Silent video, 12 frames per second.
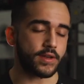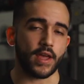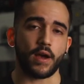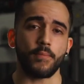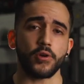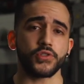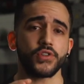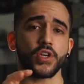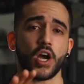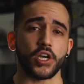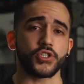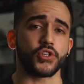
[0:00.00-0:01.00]
Now, most of you
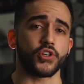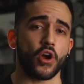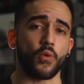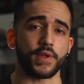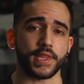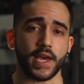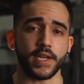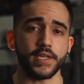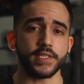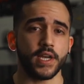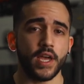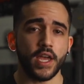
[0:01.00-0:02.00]
guys should know what that
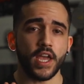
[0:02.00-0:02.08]
is.